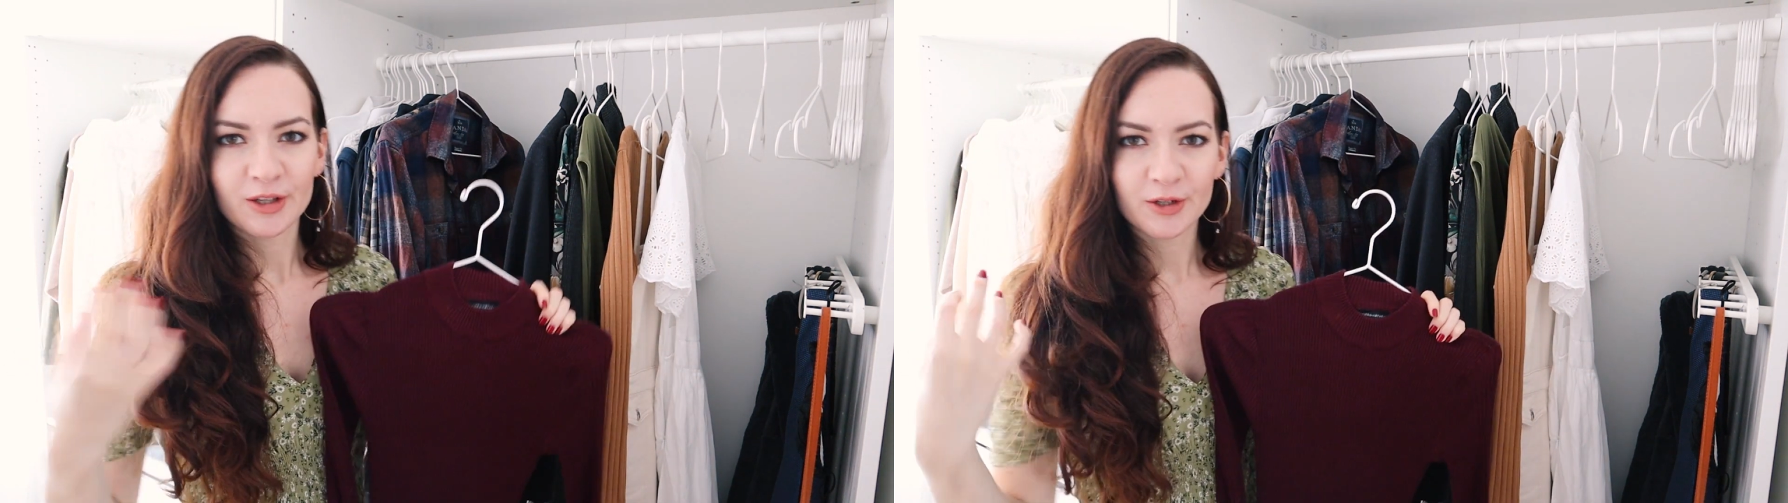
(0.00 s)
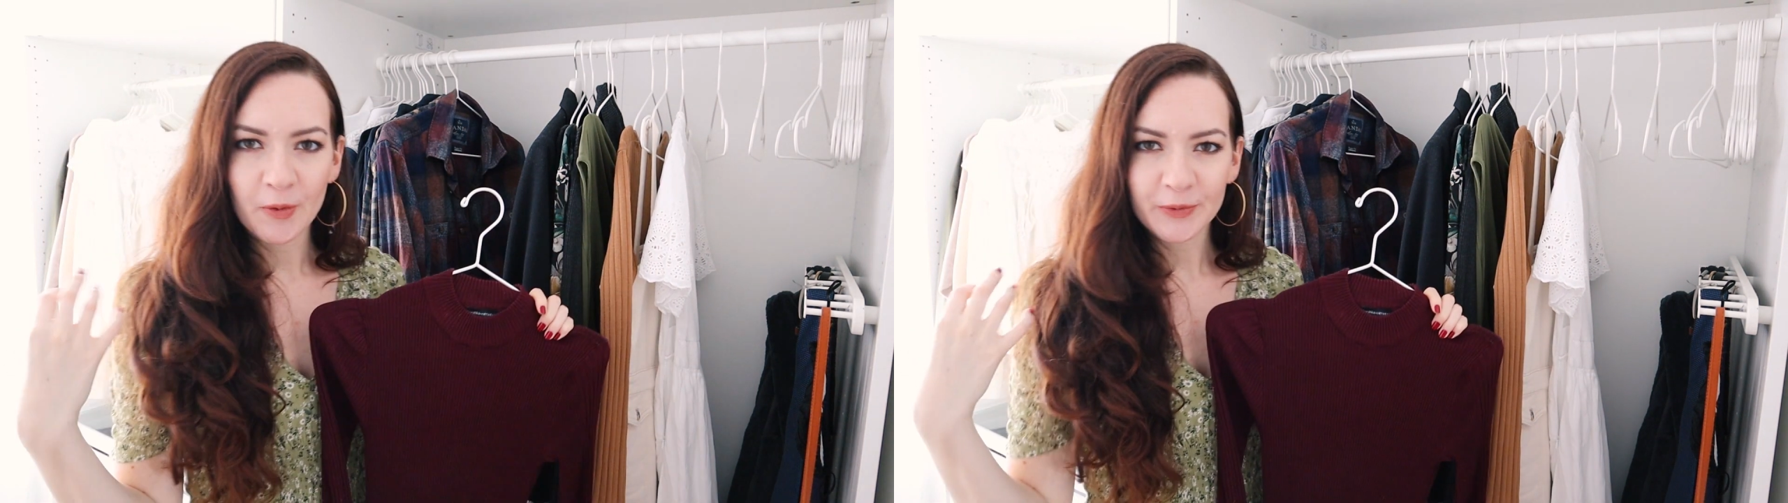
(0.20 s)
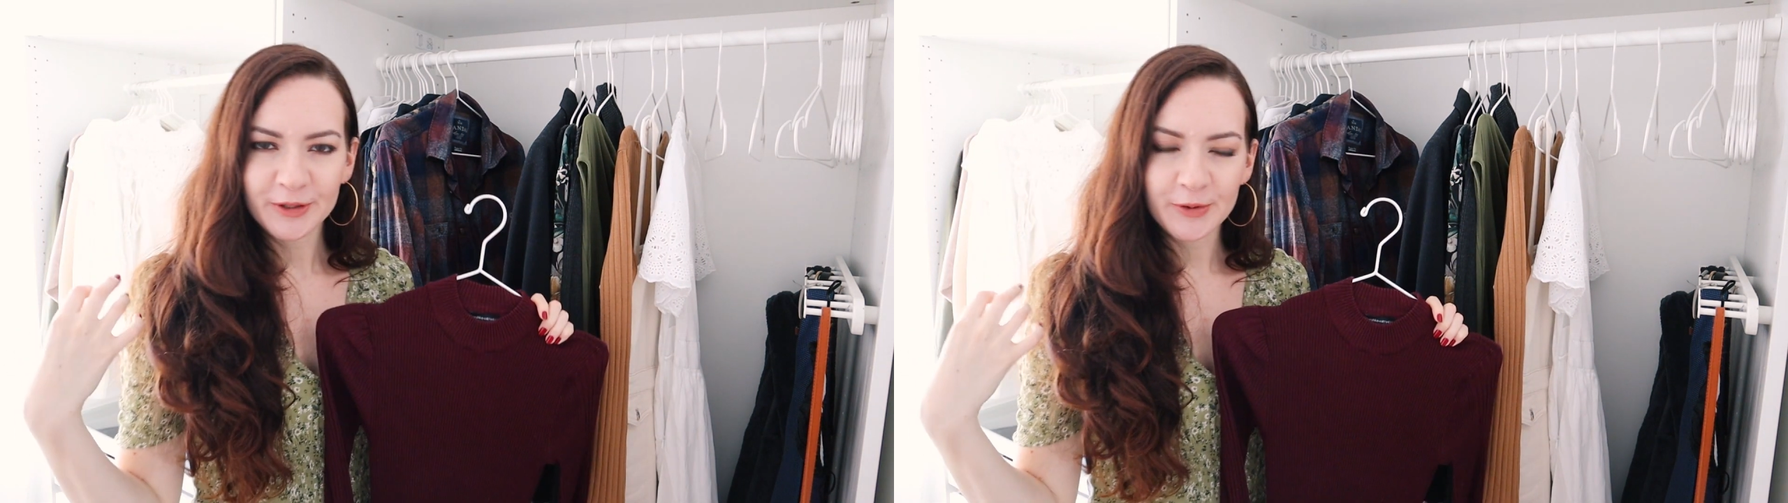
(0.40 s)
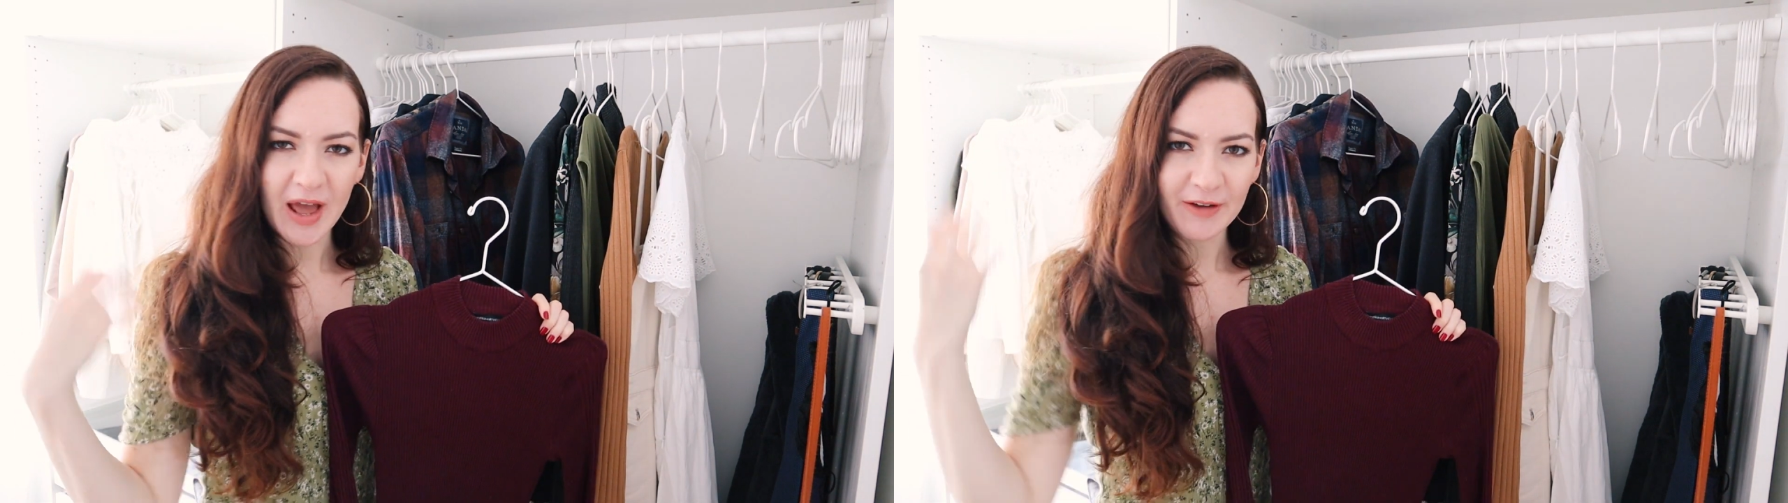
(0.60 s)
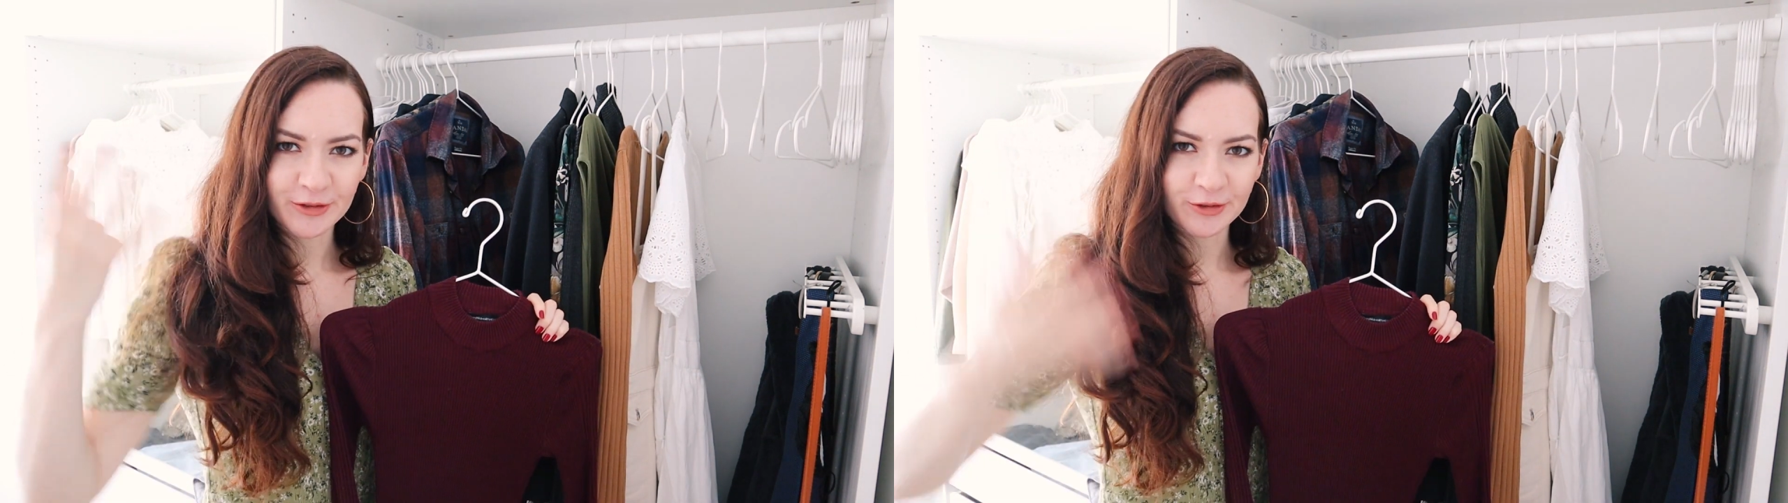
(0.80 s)
You know when you
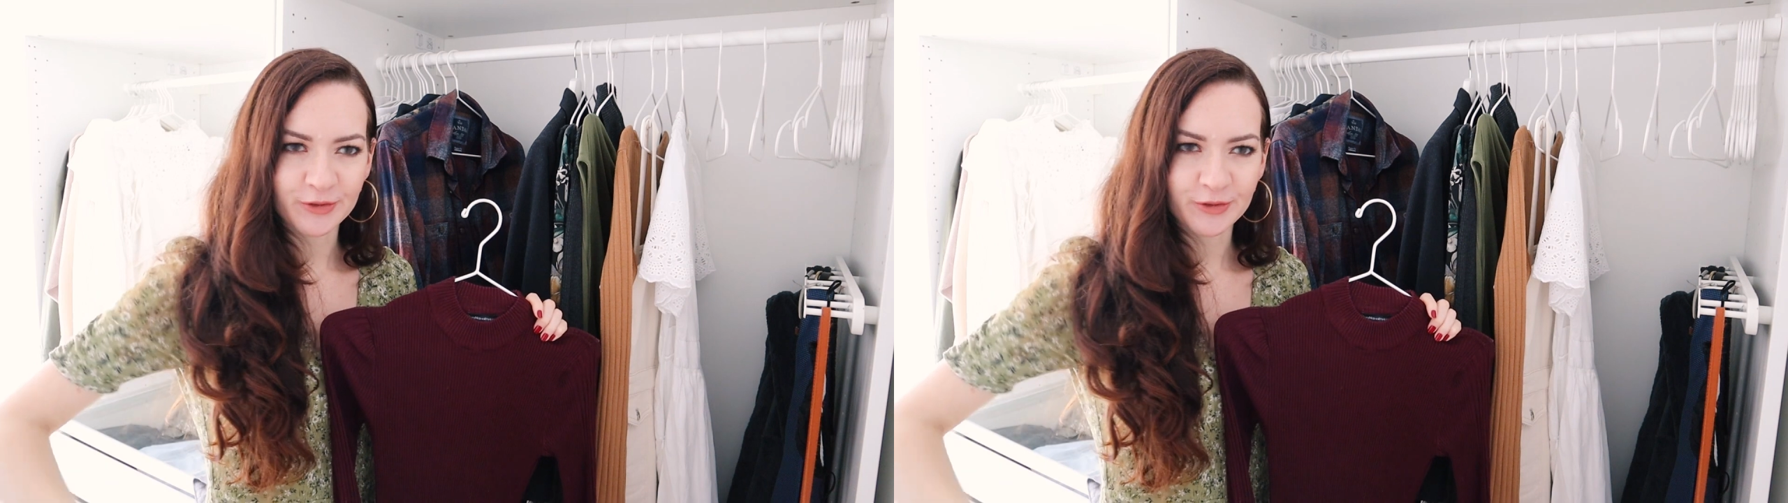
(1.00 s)
have to